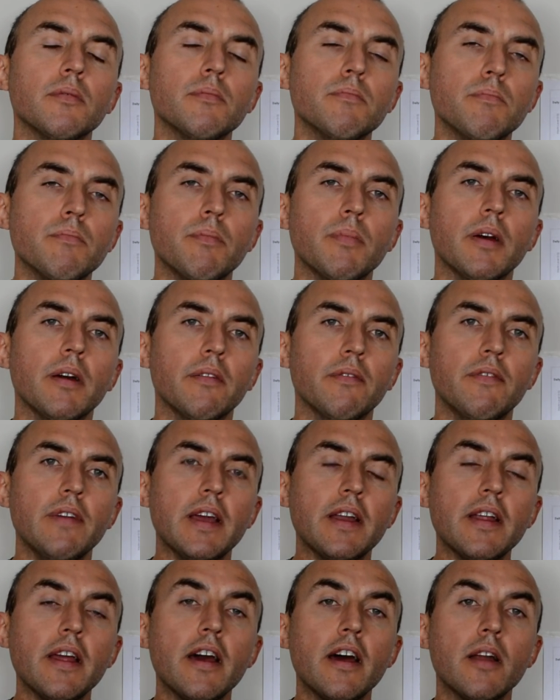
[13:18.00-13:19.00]

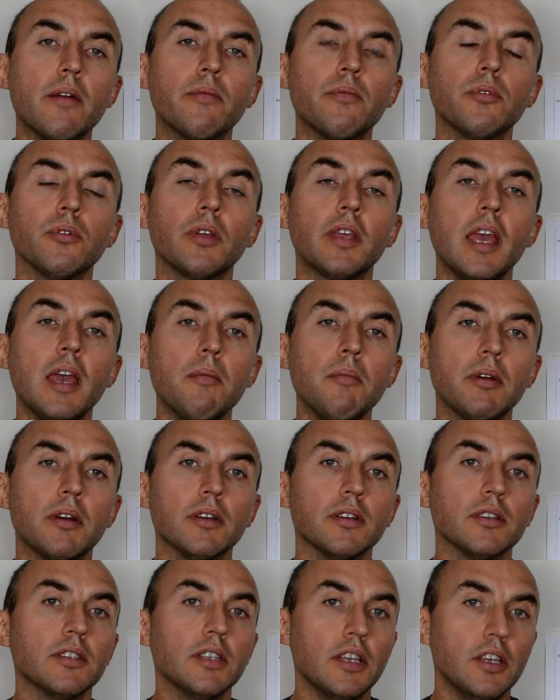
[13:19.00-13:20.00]
very harmful
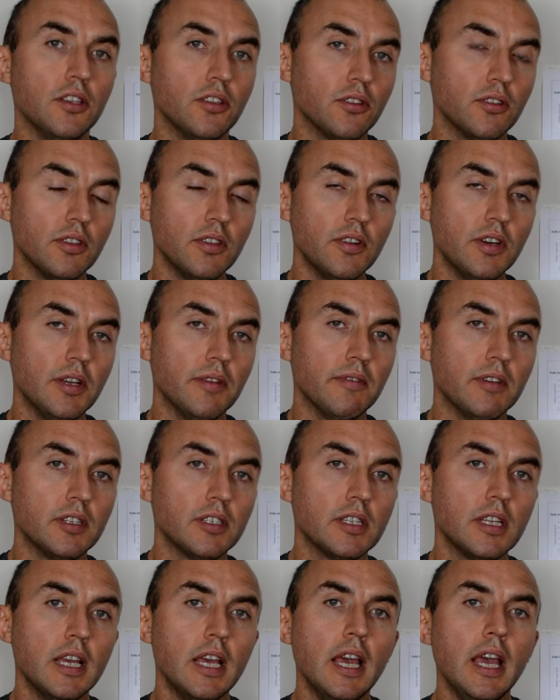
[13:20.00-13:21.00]
chemicals into the
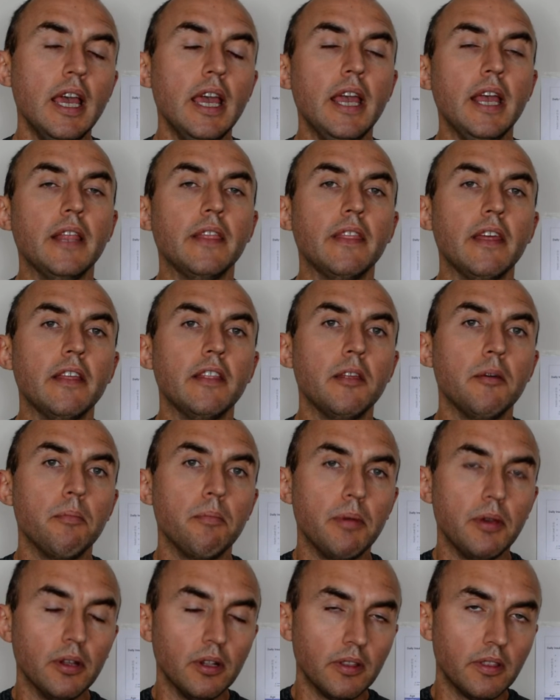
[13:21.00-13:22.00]
rivers, and then
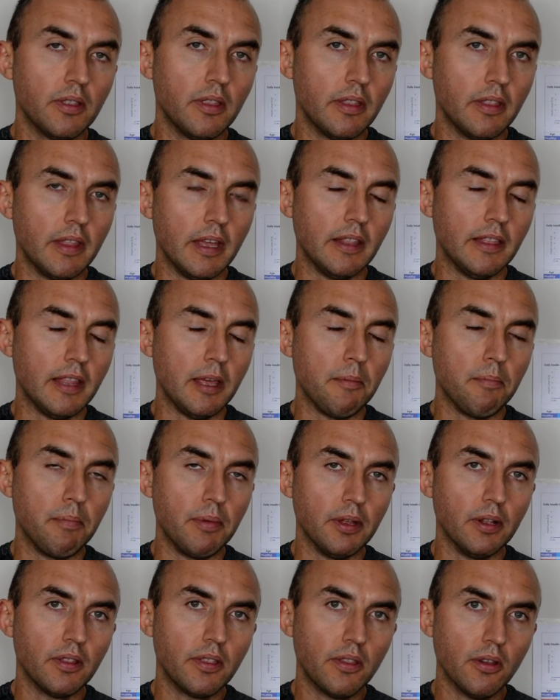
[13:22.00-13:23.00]
they
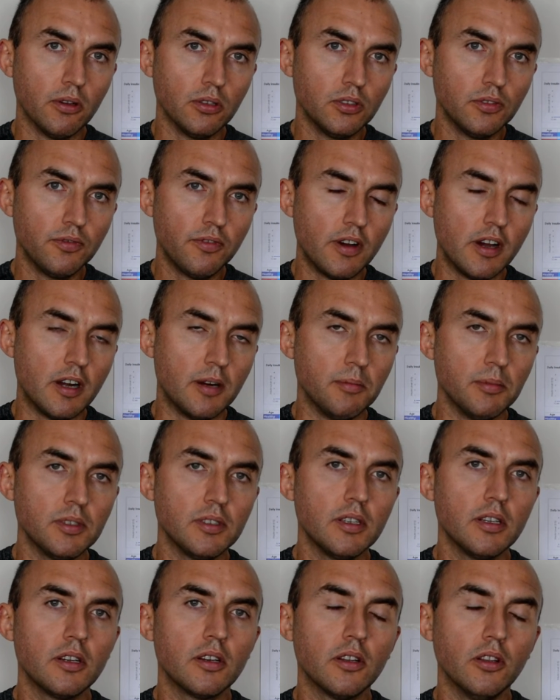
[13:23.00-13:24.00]
build those
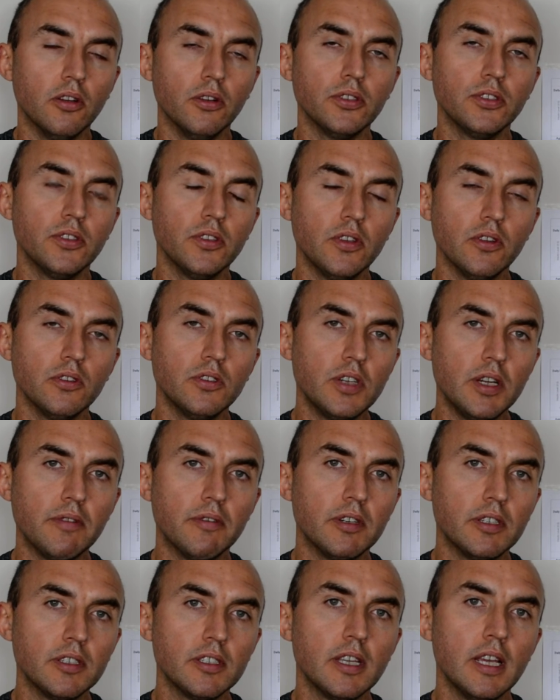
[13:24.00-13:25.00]
farms close to those
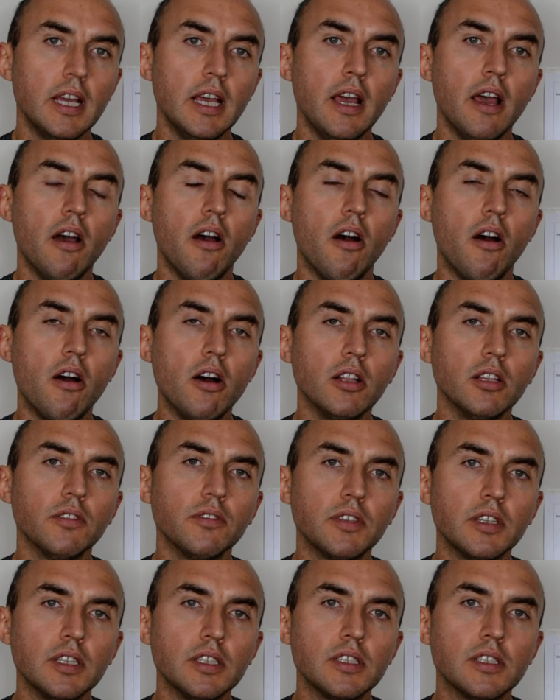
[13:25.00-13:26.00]
rivers. All
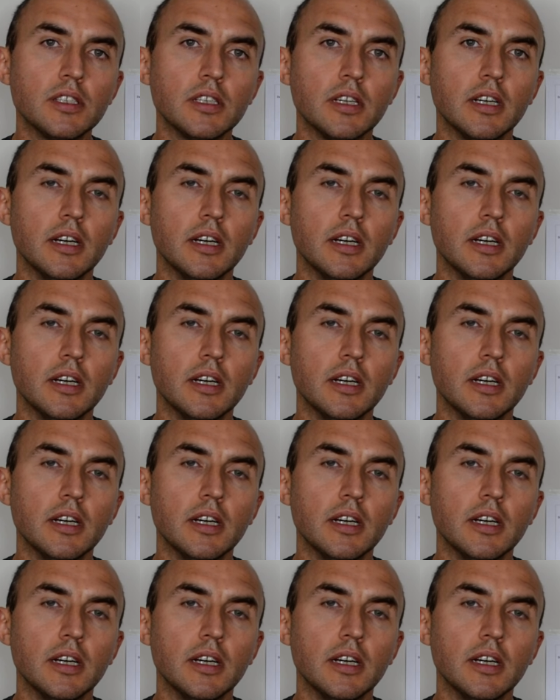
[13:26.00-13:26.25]
of these